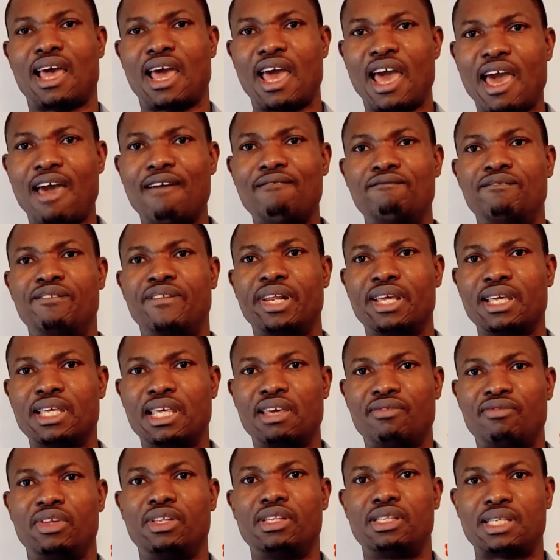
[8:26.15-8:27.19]
every
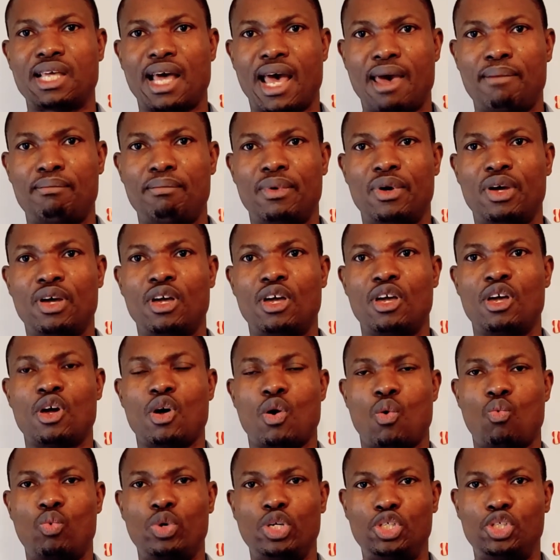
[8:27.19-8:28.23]
given time
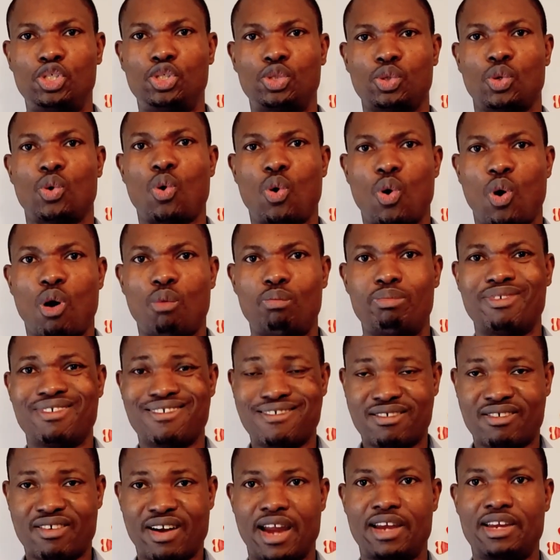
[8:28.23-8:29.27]
we show up
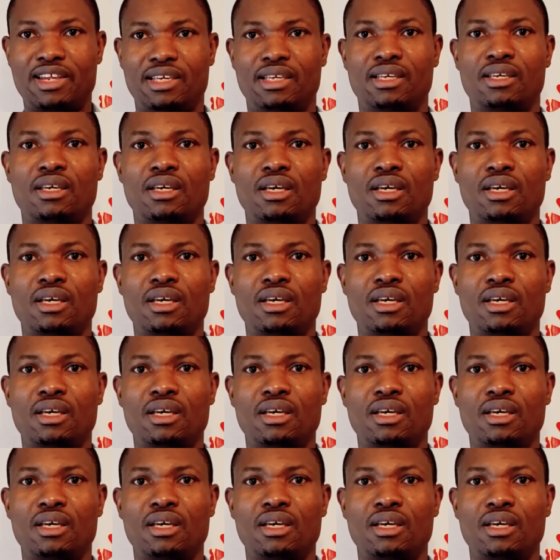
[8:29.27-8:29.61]
ready,